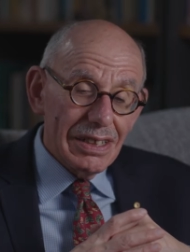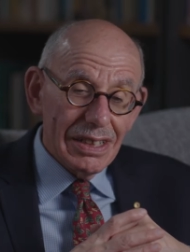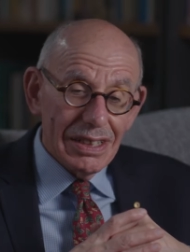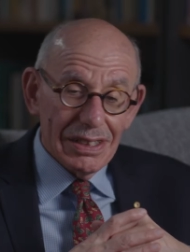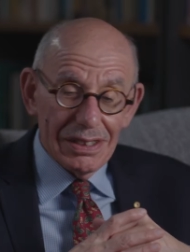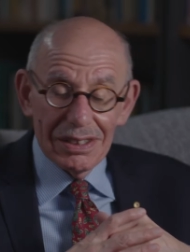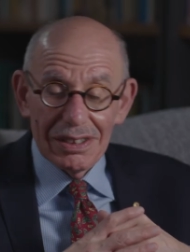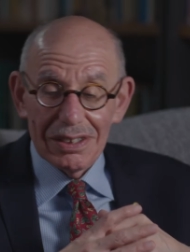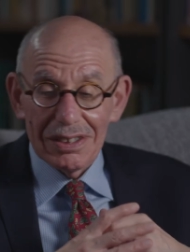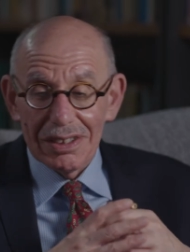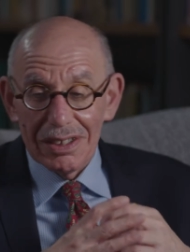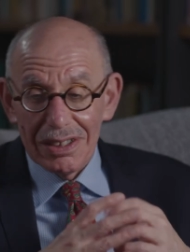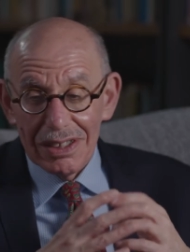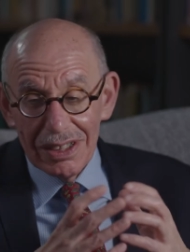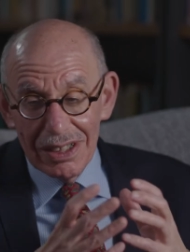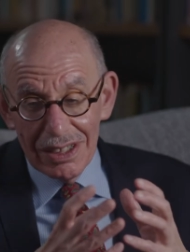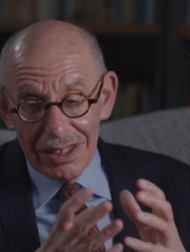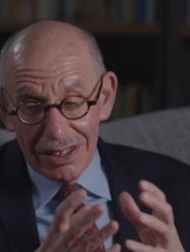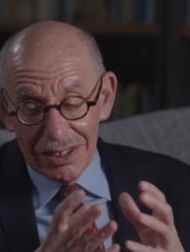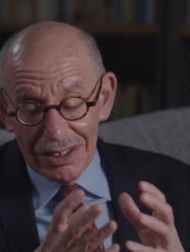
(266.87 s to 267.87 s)
And
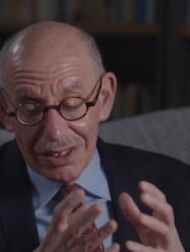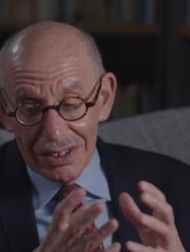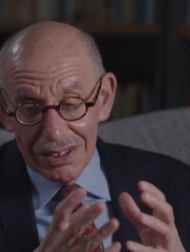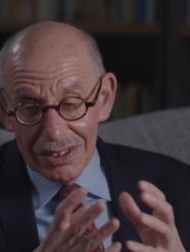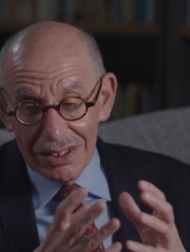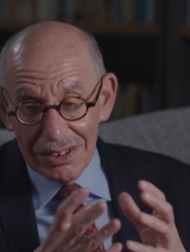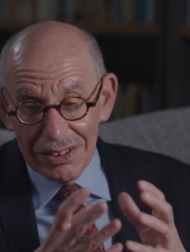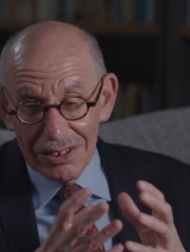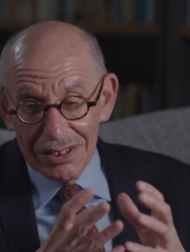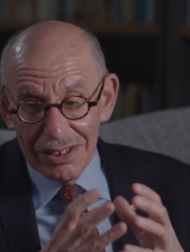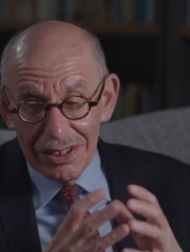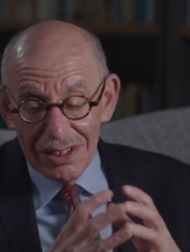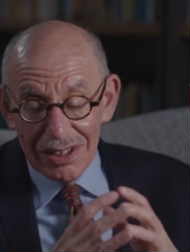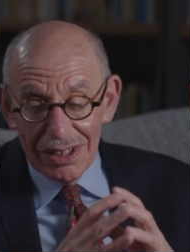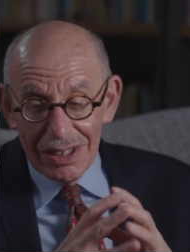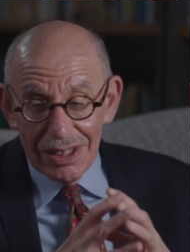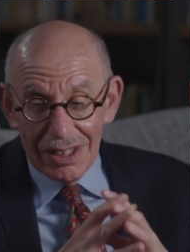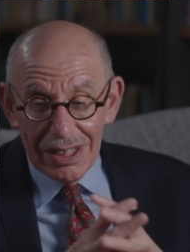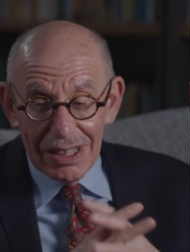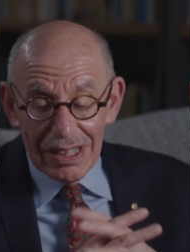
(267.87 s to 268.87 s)
clearly this is
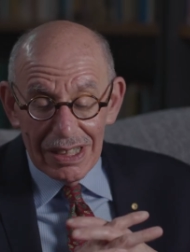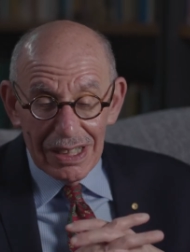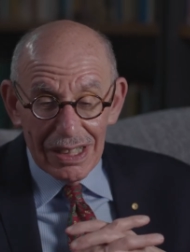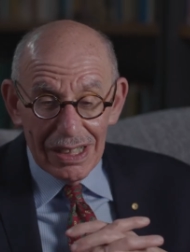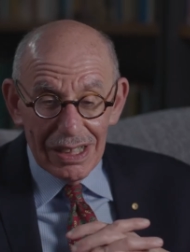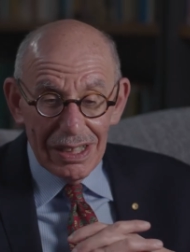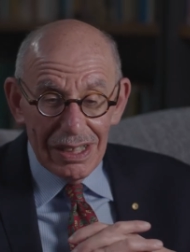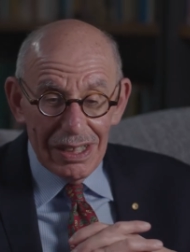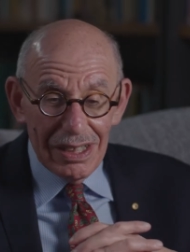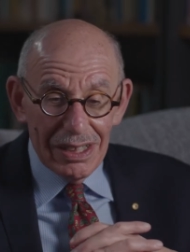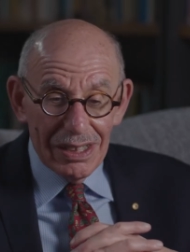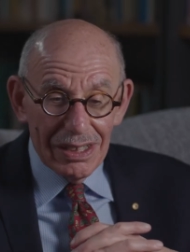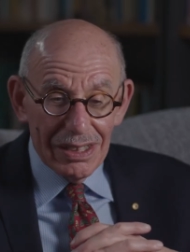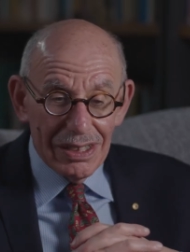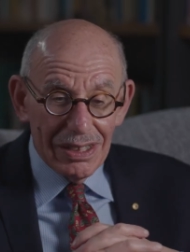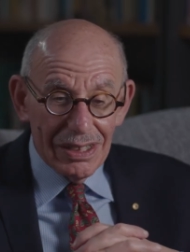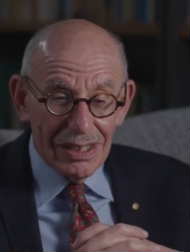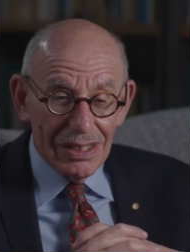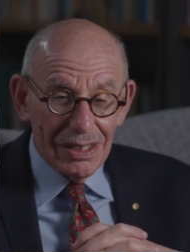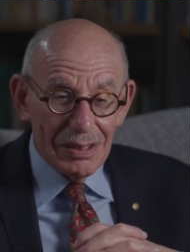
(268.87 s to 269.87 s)
a
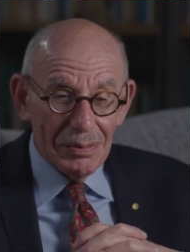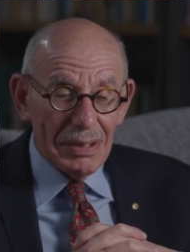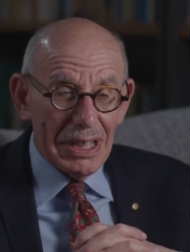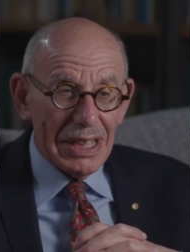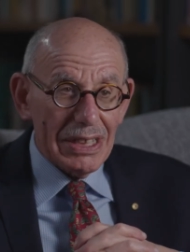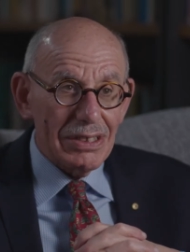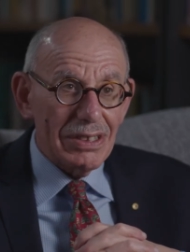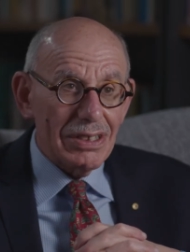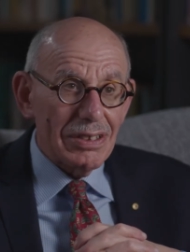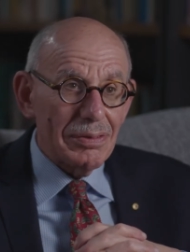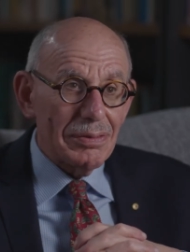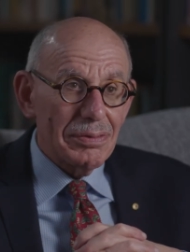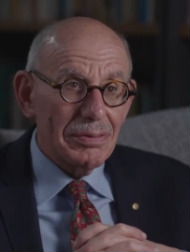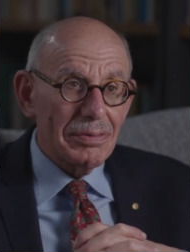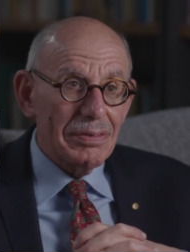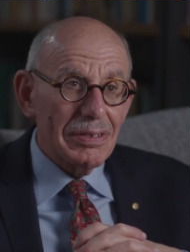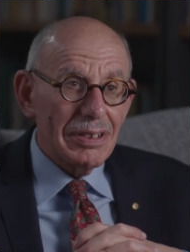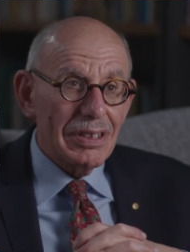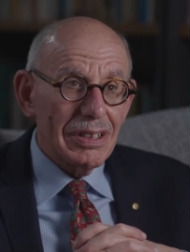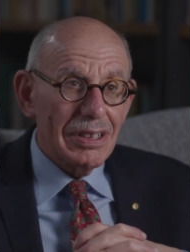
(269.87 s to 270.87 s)
matter
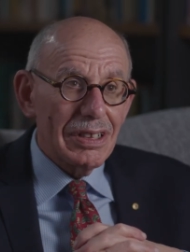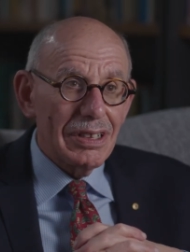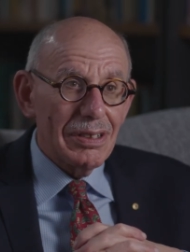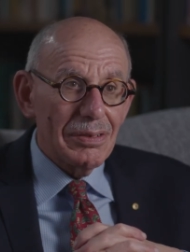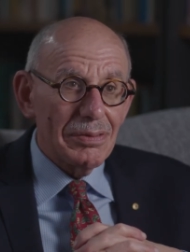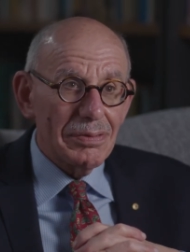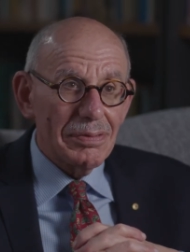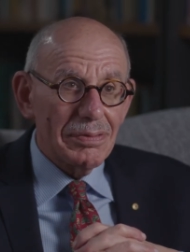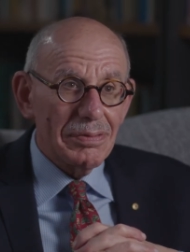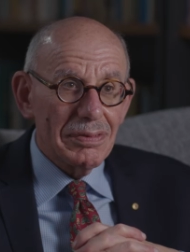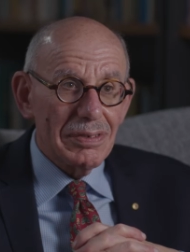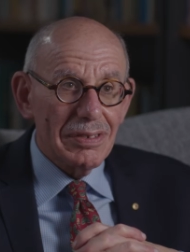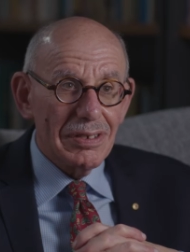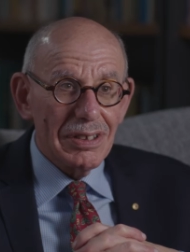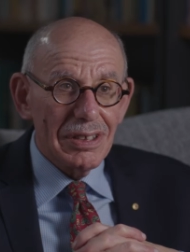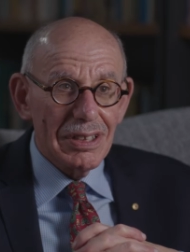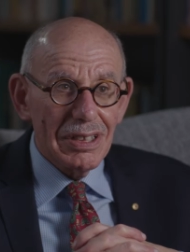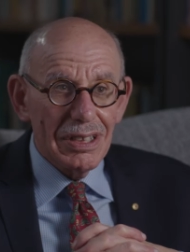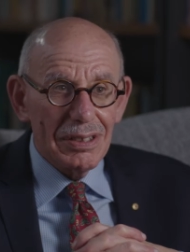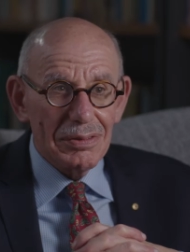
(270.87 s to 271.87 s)

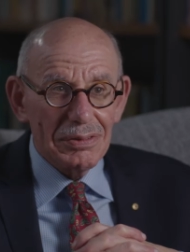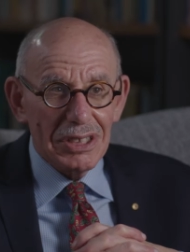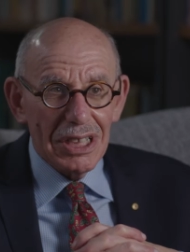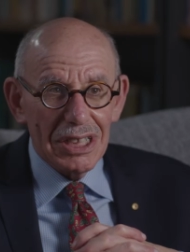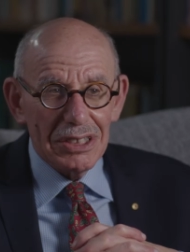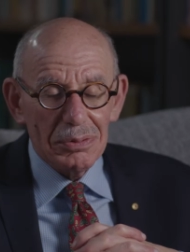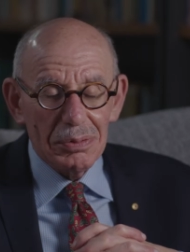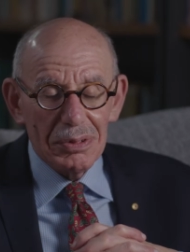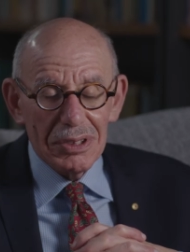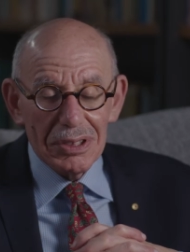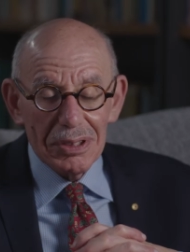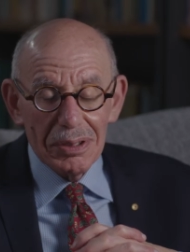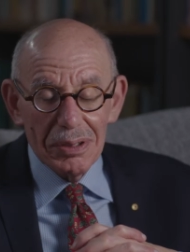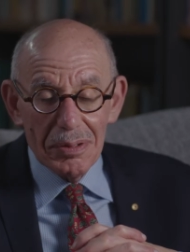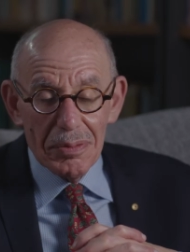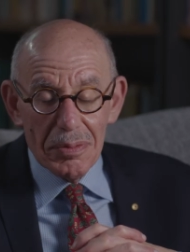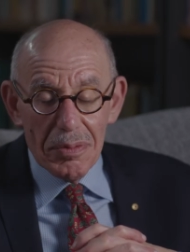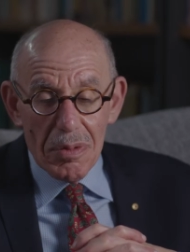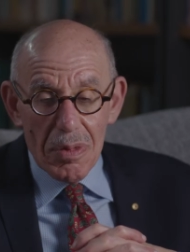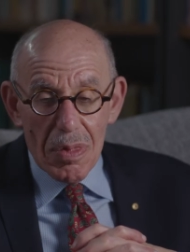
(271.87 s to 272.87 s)
of judgment.
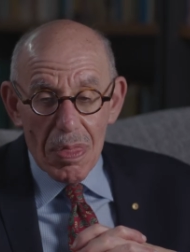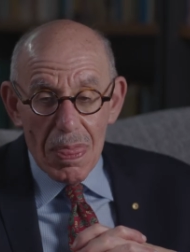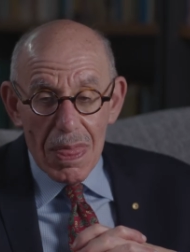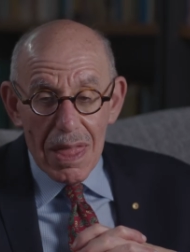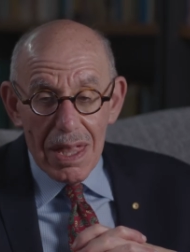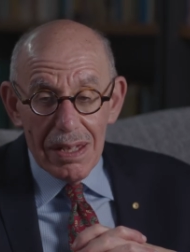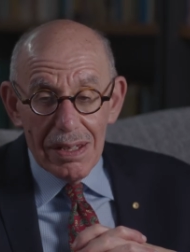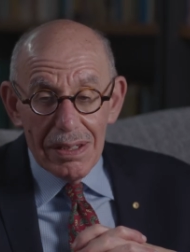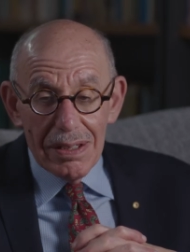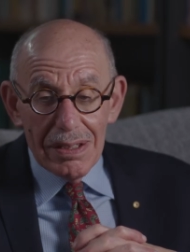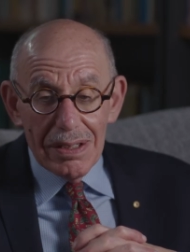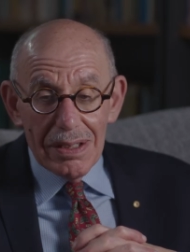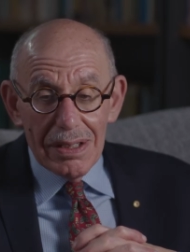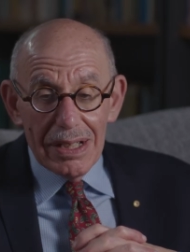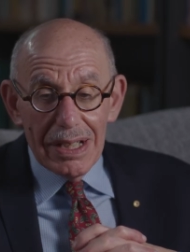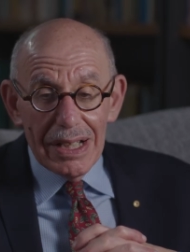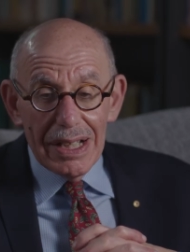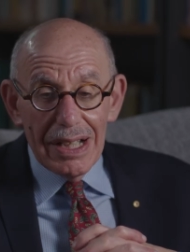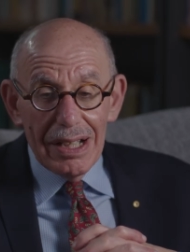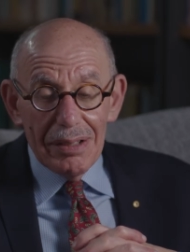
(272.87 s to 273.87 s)

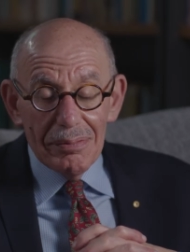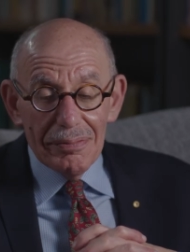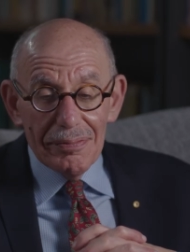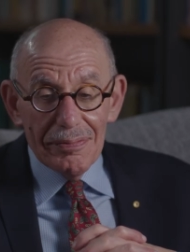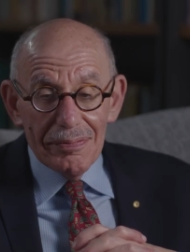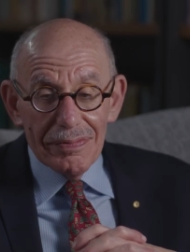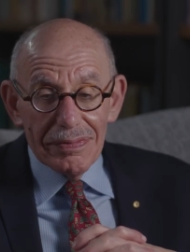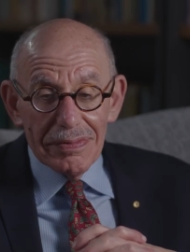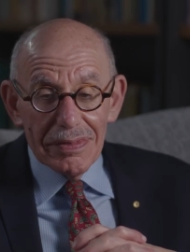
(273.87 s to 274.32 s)
And